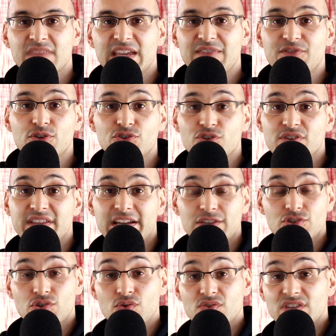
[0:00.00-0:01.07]
If you're doing
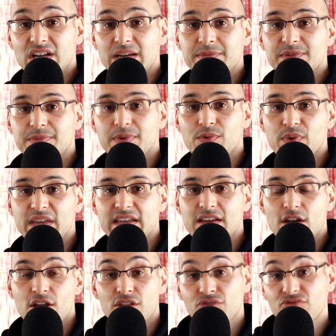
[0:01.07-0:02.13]
that 2 times per week,
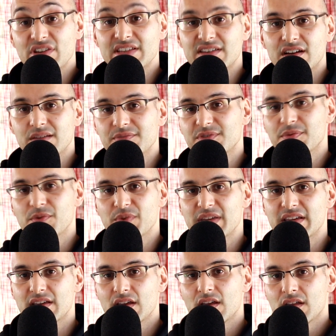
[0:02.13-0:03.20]
3 times per
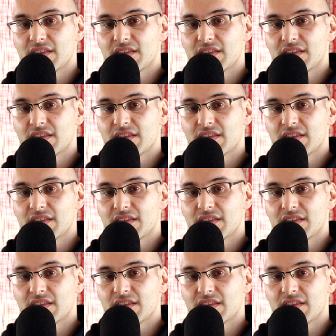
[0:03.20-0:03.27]
week,